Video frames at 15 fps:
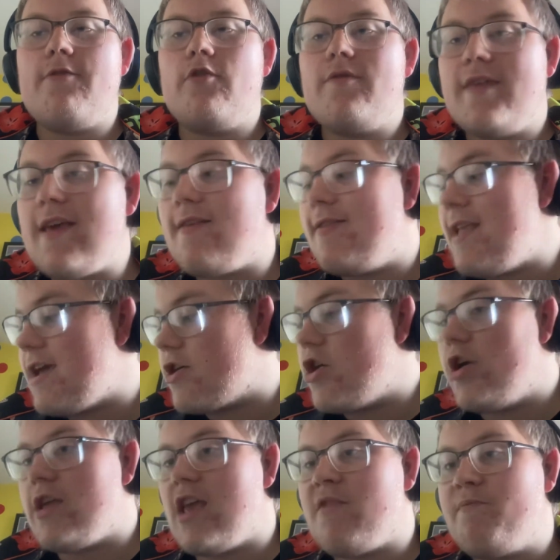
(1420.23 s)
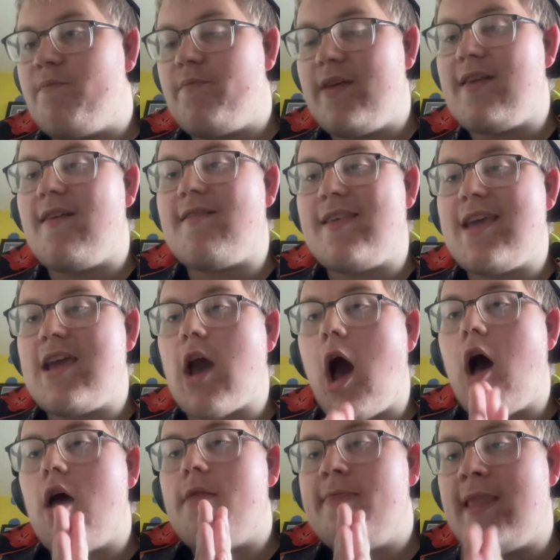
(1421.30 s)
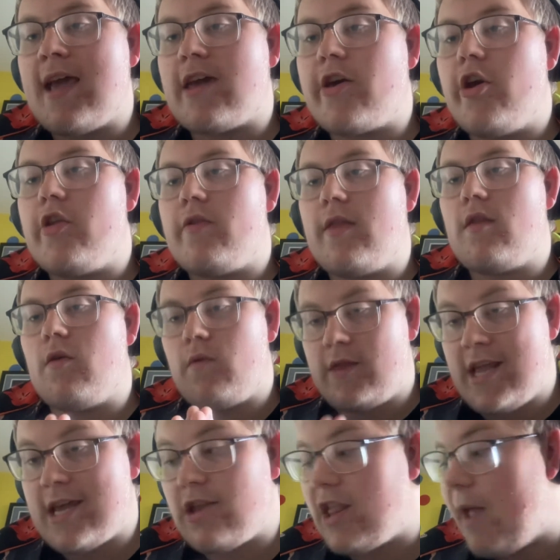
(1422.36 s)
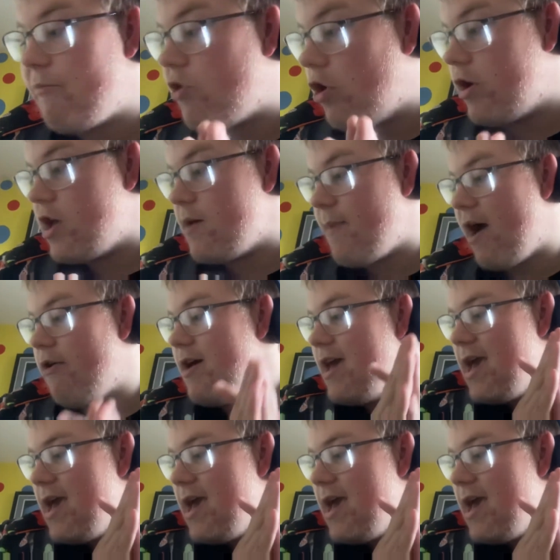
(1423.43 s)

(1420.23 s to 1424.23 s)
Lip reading: This Nick Good is the Nick Good that I'm talking about.